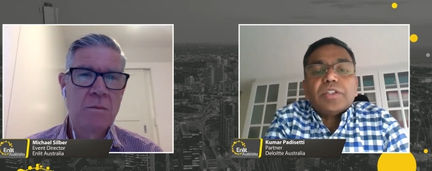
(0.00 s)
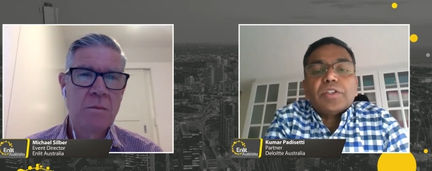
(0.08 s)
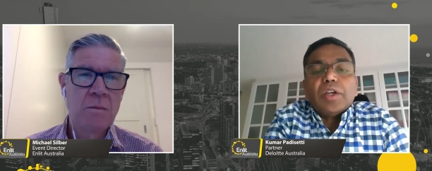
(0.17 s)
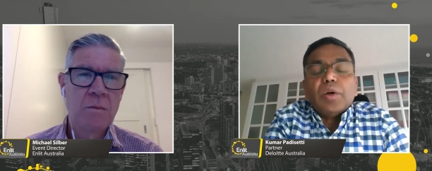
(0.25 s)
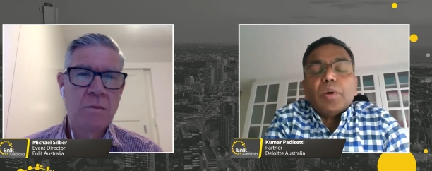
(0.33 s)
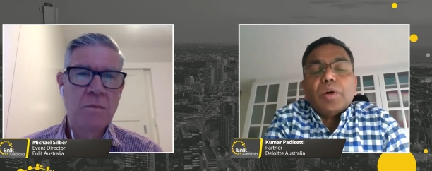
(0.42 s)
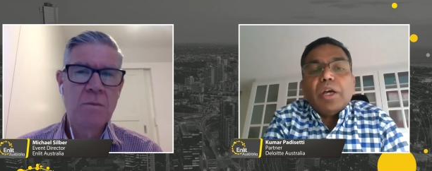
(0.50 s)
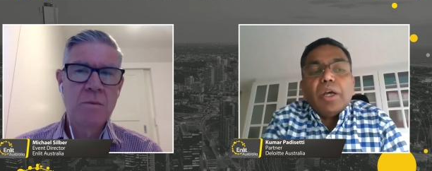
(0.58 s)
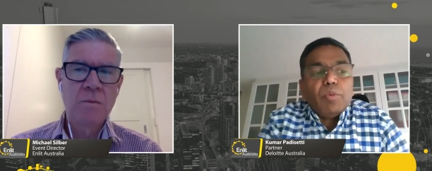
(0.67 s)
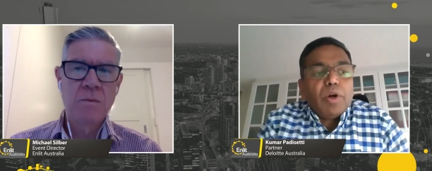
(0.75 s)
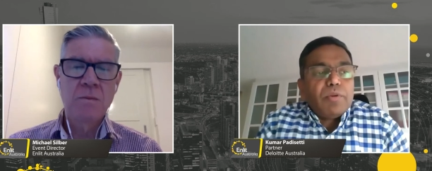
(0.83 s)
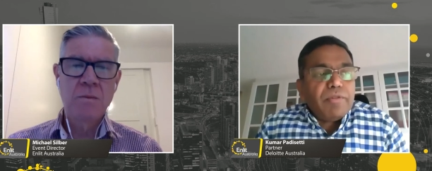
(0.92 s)
Speaker 1: So uh,
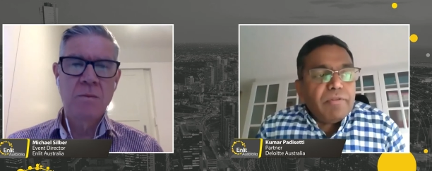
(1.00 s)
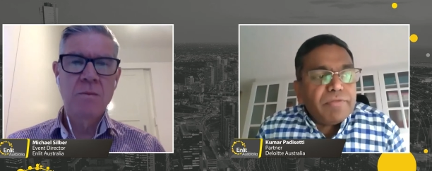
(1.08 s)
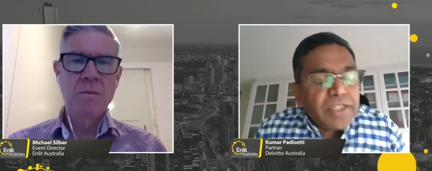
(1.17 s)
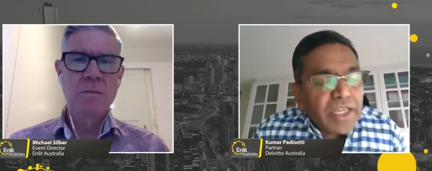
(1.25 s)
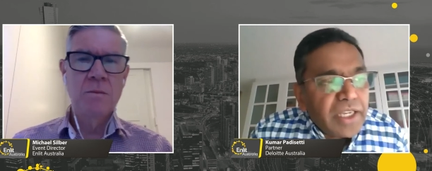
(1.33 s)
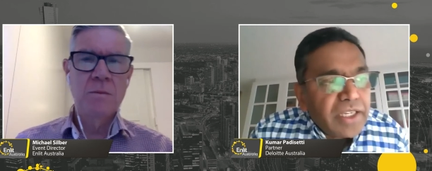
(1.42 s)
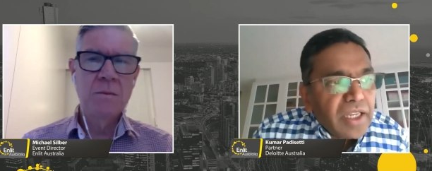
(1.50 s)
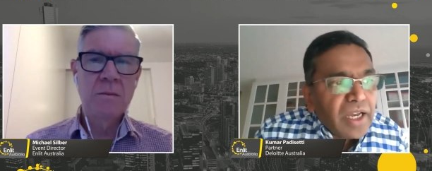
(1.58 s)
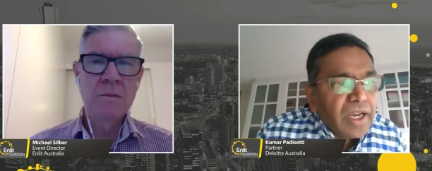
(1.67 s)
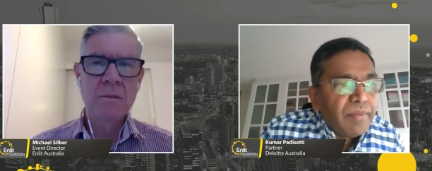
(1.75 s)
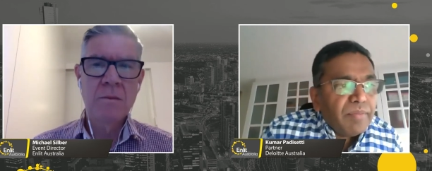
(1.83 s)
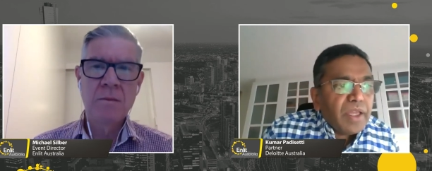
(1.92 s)
what we've seen
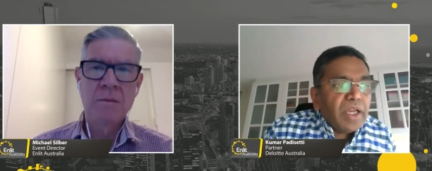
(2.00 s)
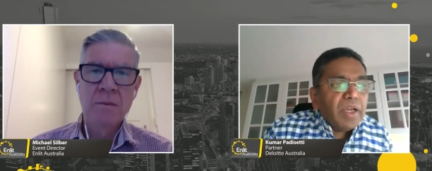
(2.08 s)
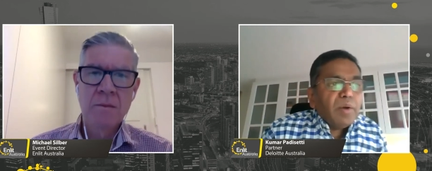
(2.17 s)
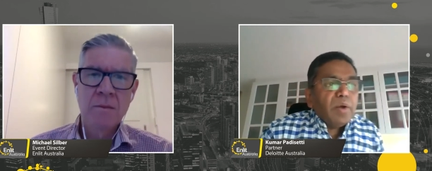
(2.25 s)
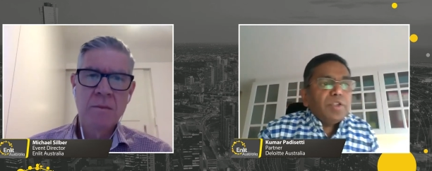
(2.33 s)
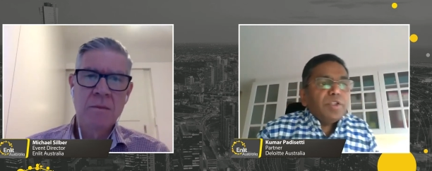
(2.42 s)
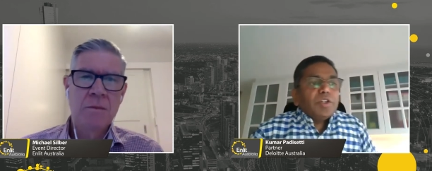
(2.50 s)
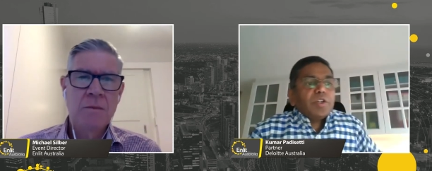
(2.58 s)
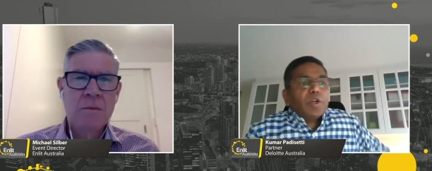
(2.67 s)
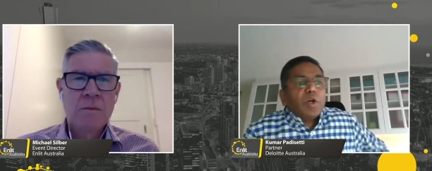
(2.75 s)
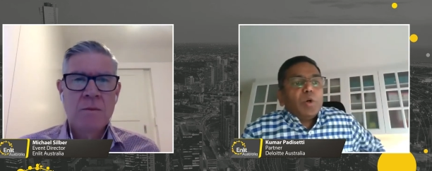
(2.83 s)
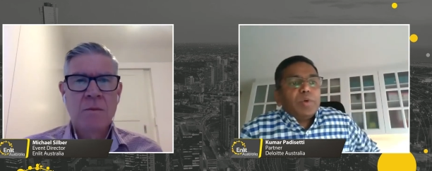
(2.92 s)
um, uh, during
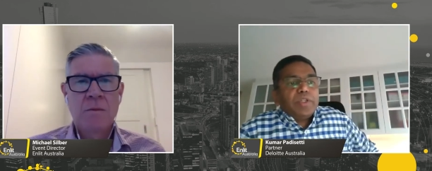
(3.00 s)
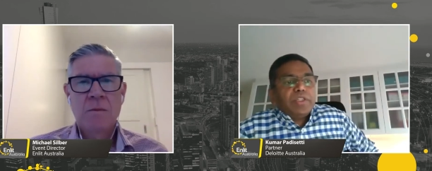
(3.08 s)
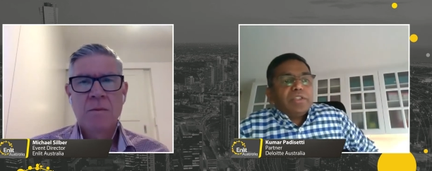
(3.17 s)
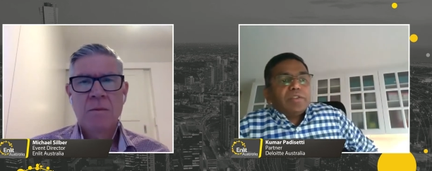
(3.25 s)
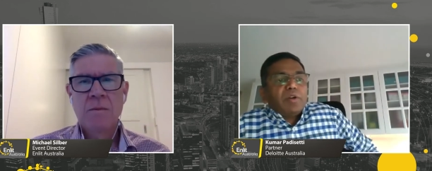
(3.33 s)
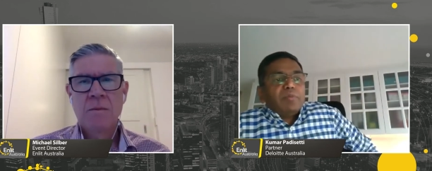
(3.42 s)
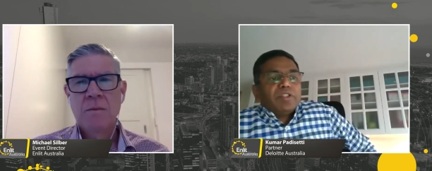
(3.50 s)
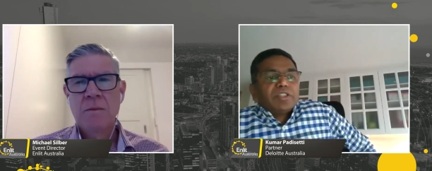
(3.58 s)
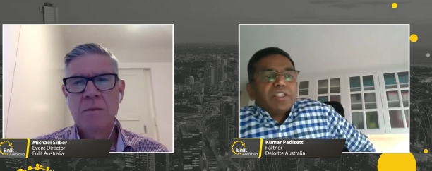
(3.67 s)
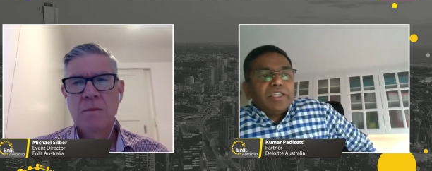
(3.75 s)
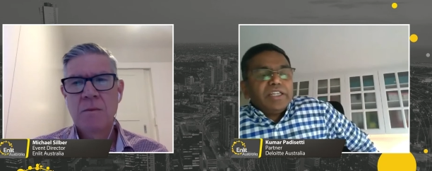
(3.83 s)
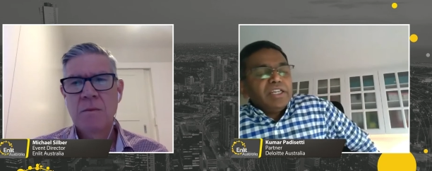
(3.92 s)
COVID is
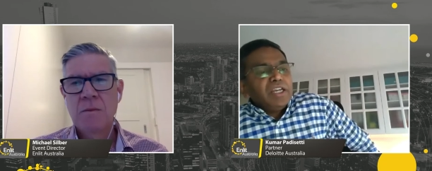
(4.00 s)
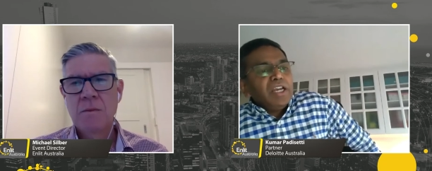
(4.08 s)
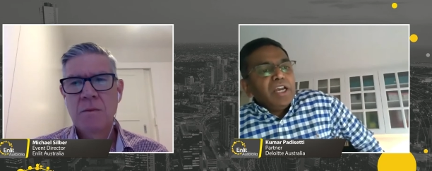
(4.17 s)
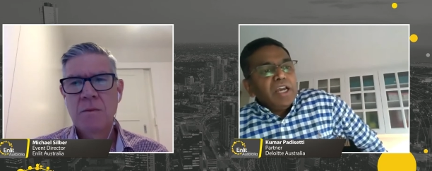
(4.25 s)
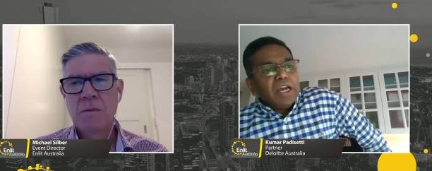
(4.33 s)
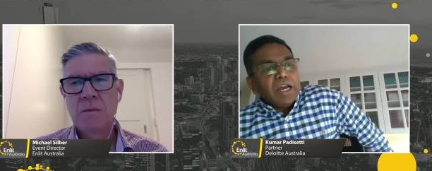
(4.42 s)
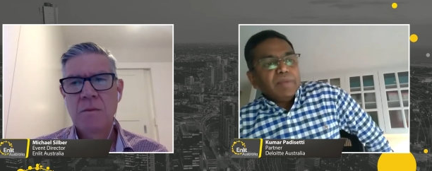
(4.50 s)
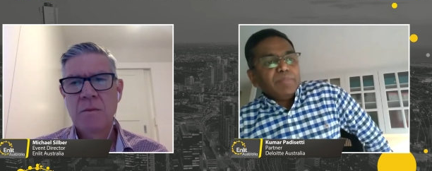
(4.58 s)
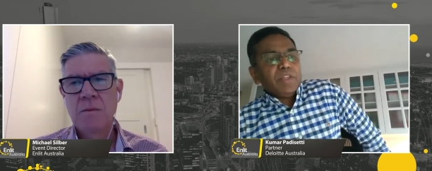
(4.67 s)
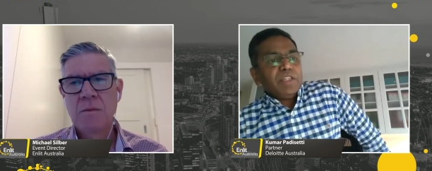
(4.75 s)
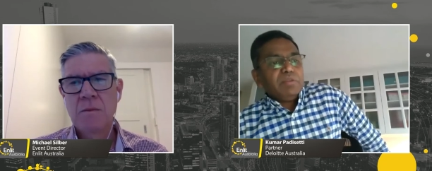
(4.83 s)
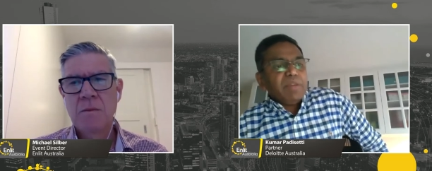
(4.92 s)
obviously
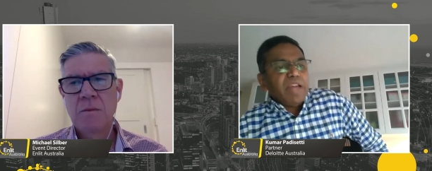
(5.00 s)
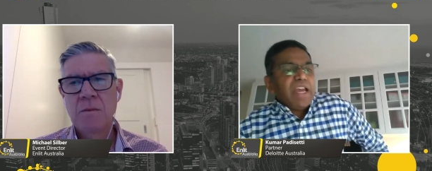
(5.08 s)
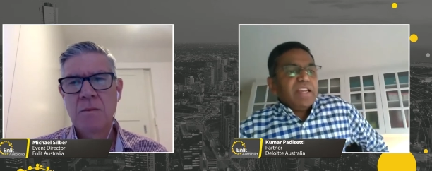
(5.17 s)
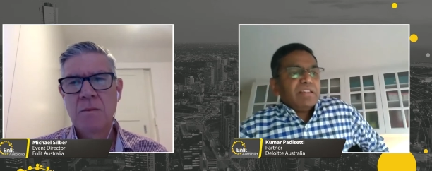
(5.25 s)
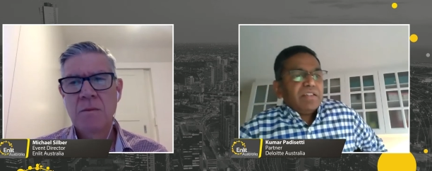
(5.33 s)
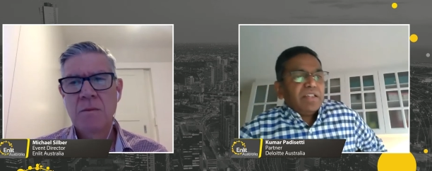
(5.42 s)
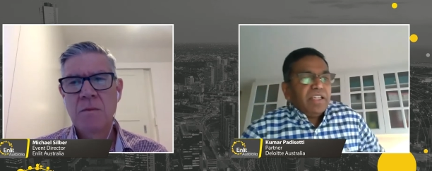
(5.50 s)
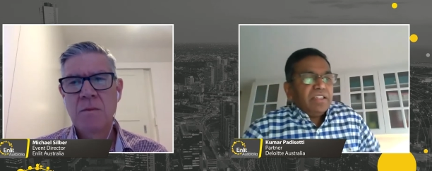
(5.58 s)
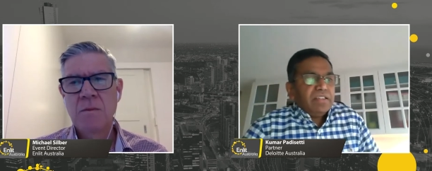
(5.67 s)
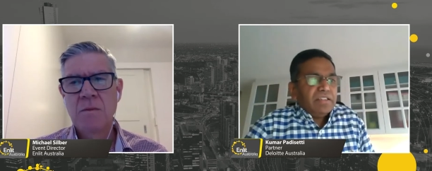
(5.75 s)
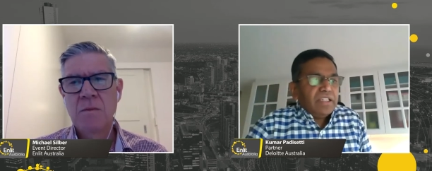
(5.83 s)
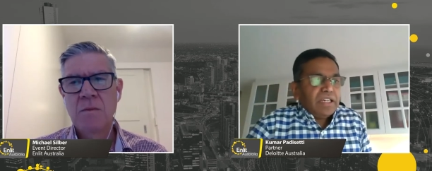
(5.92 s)
um, demand
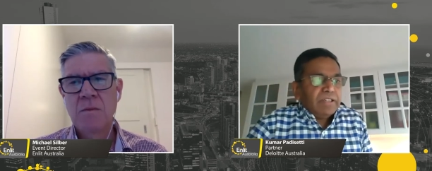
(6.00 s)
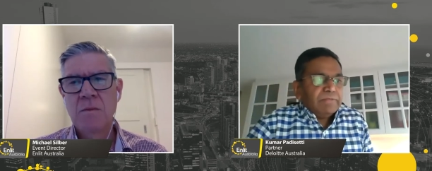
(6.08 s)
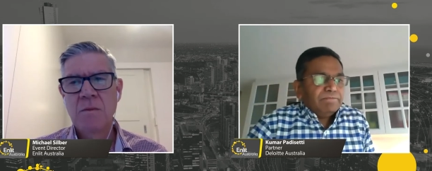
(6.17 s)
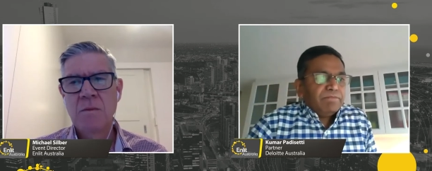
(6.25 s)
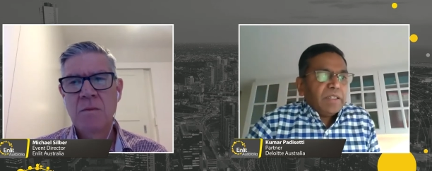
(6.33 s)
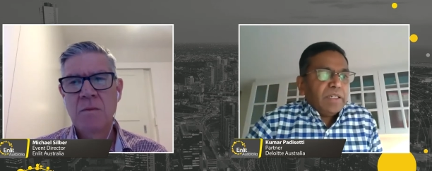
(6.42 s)
in, um,